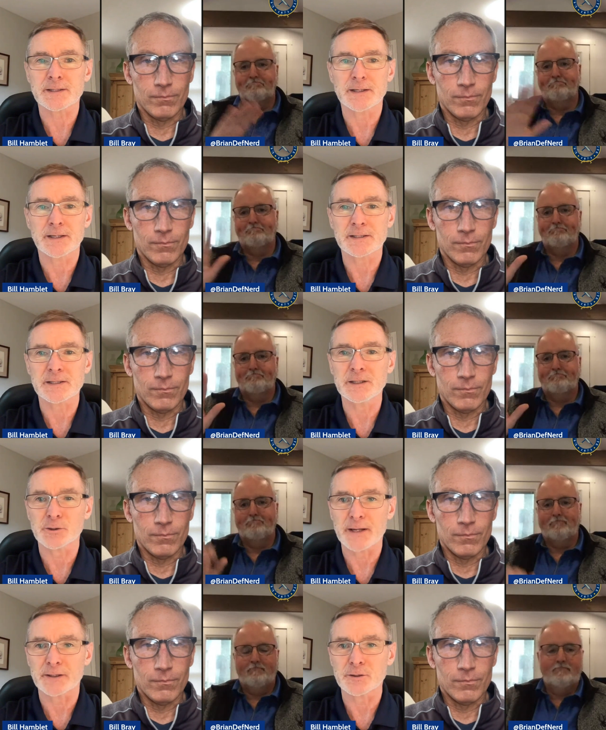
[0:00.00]
Speaker 1: the senior
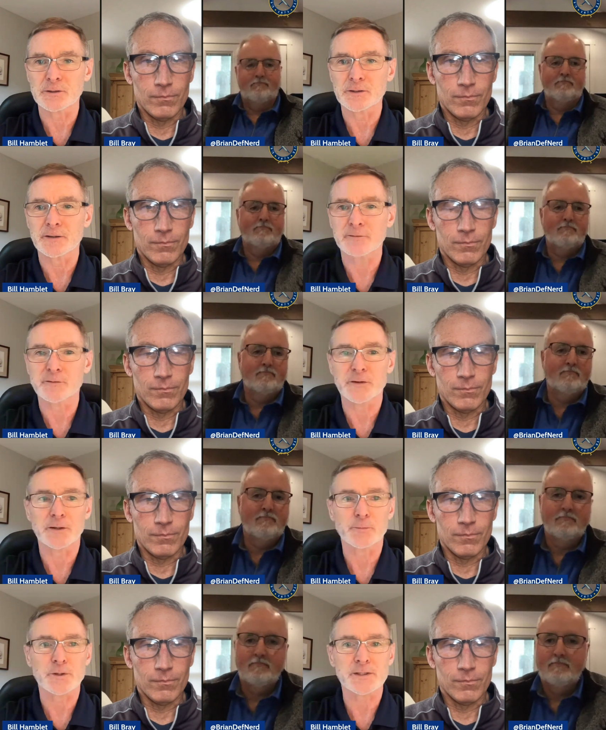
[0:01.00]
editor of uh,
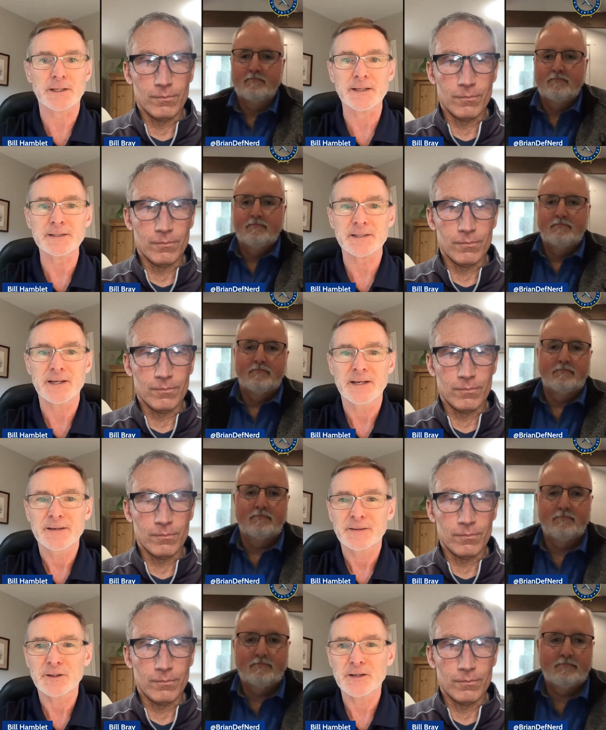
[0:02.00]
Proceedings.
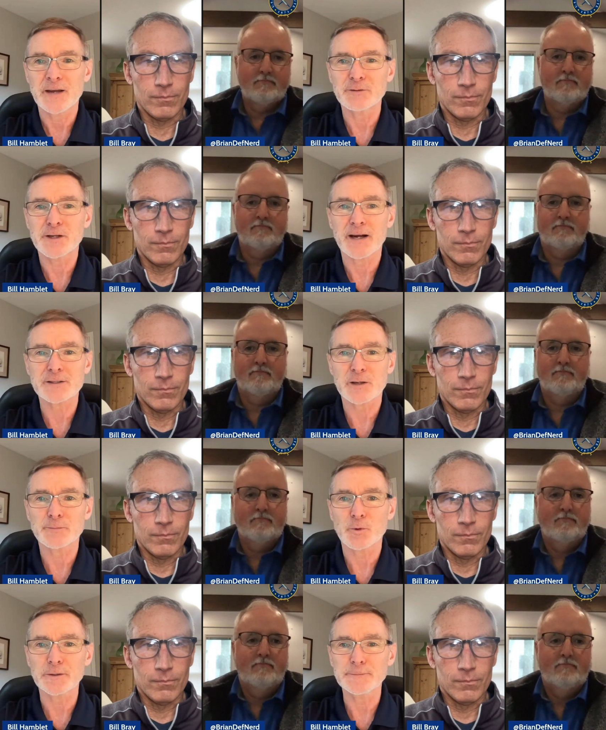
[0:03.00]
Good to have you guys on
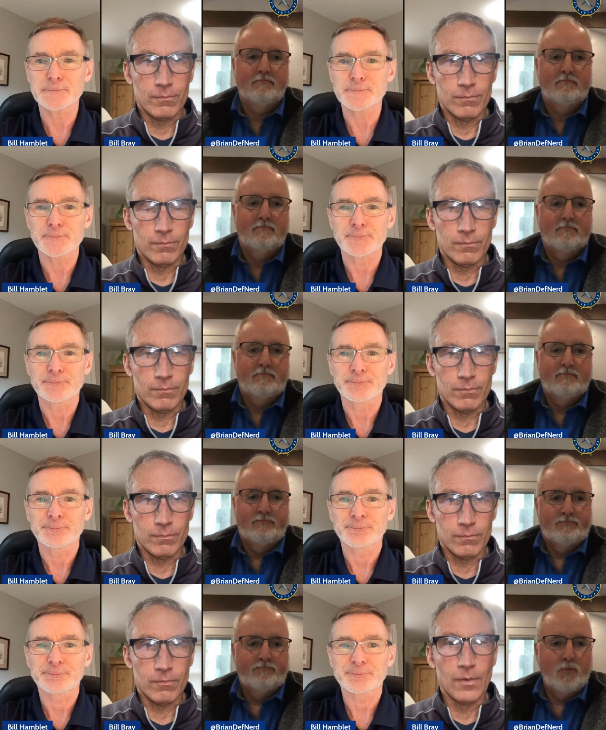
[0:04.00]
board.
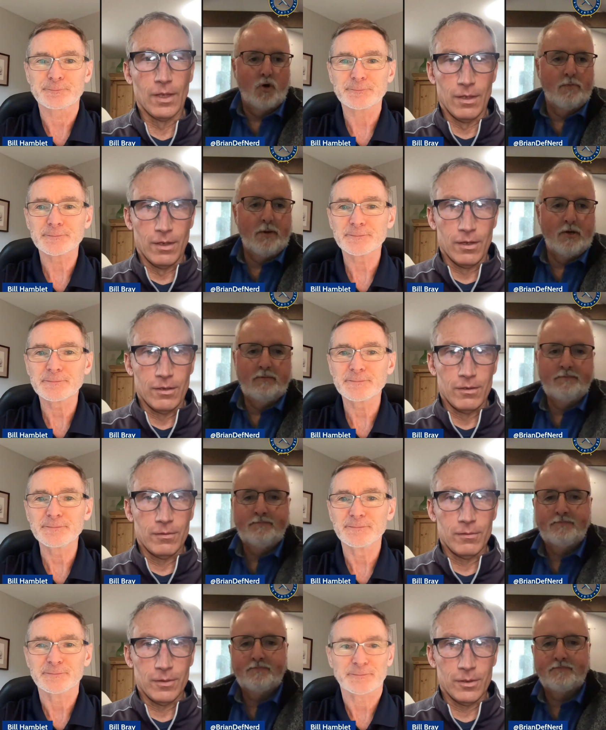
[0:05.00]
Morning, Bill.
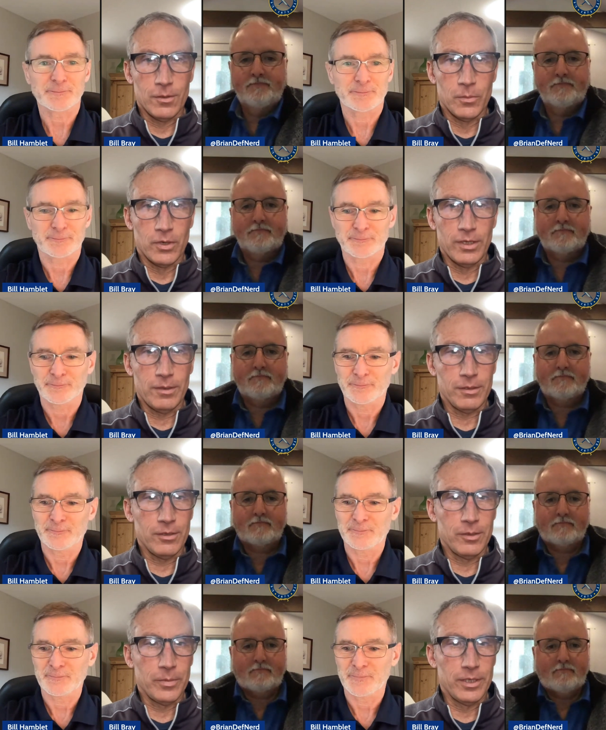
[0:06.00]
Speaker 2: Good morning. Good
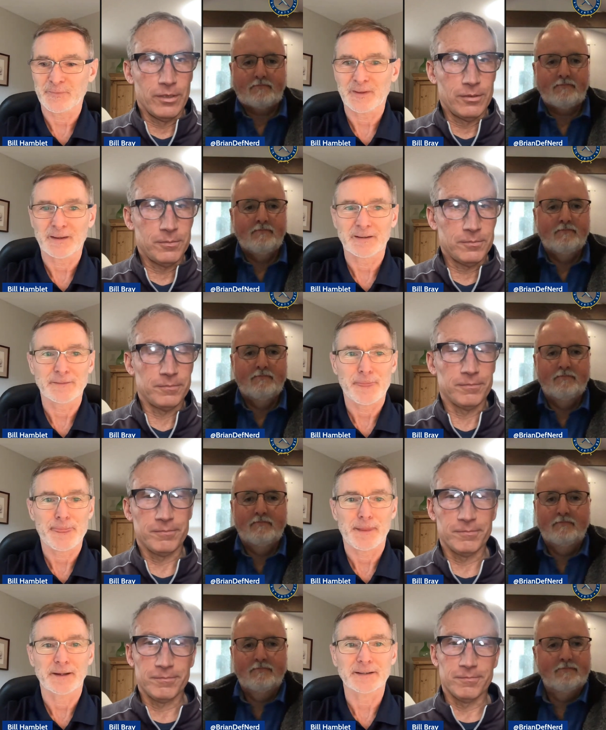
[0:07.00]
to be here.
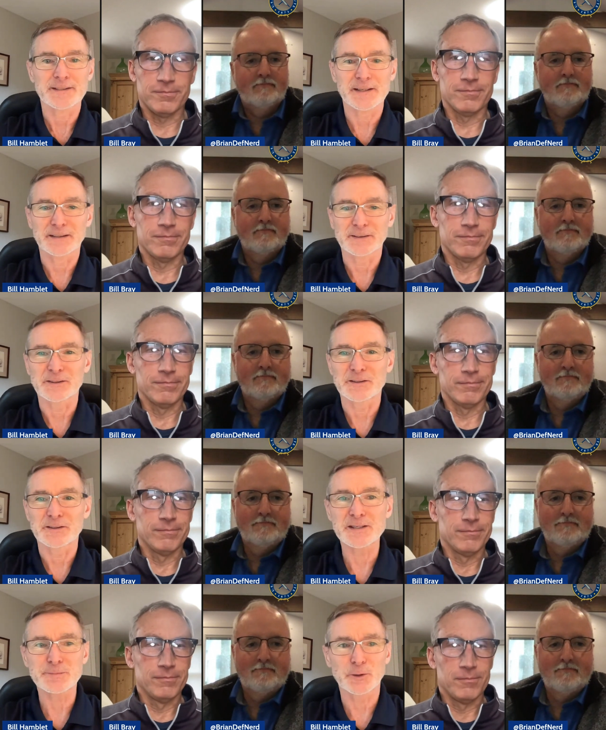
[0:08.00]
Speaker 1: It's a
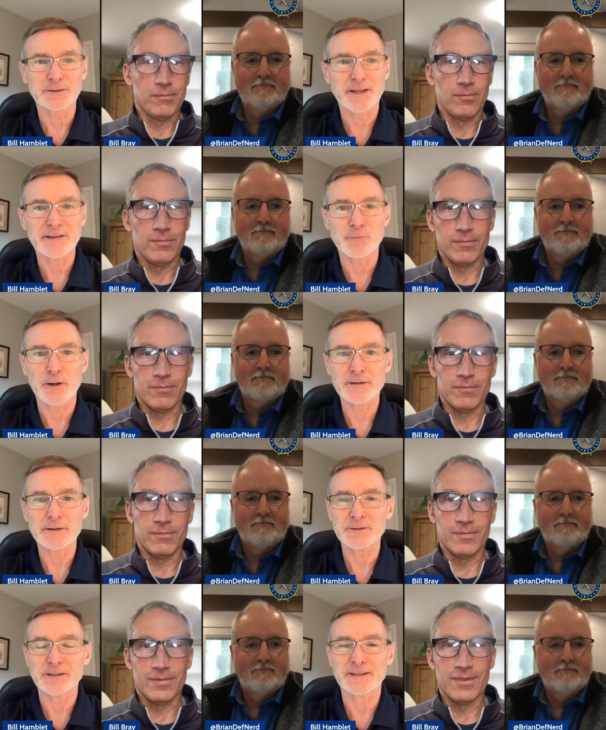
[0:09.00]
dismal day of
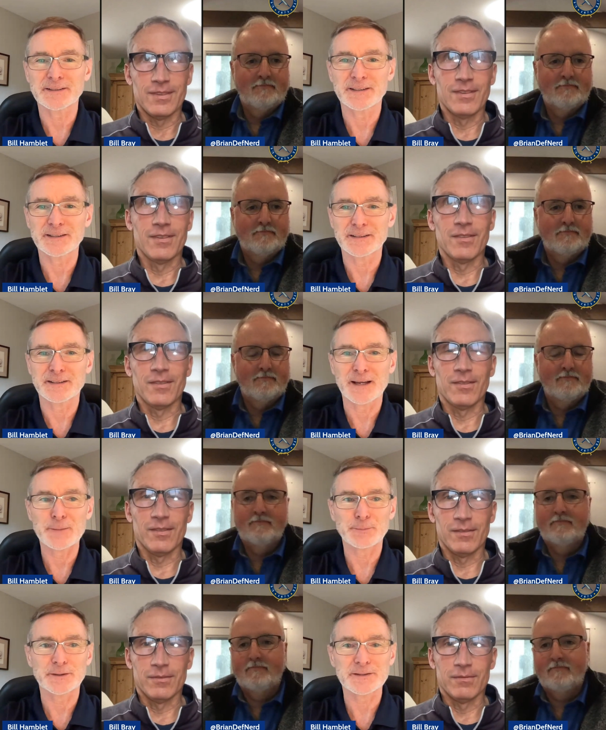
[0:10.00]
weather in the
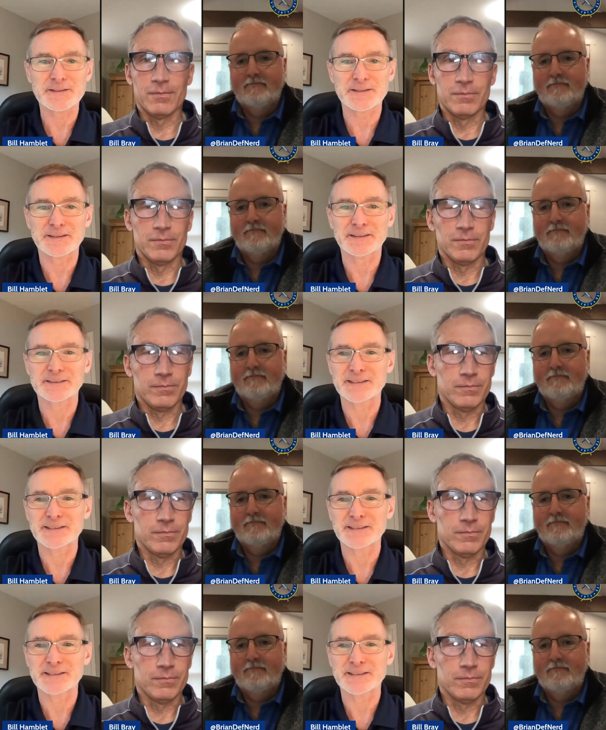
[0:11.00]
Annapolis, uh,